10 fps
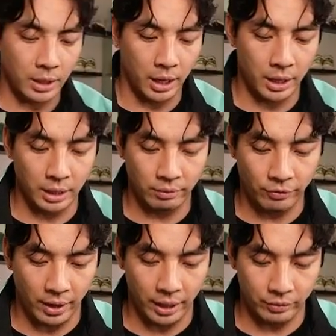Our level
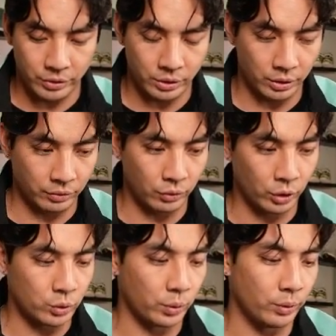5s, of
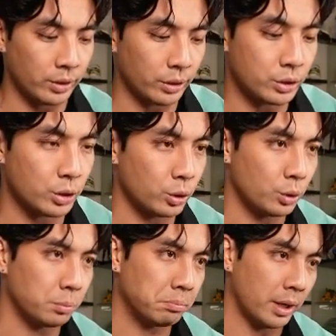course, we run the
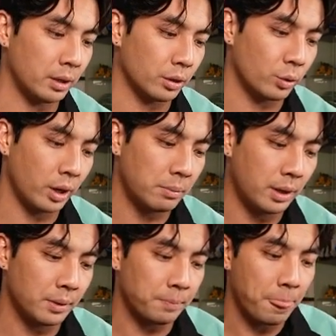2 Metal
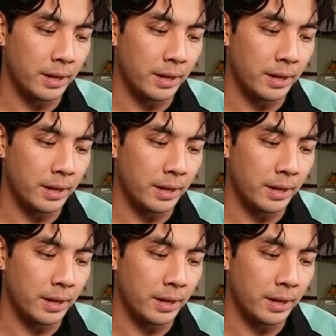Greymon.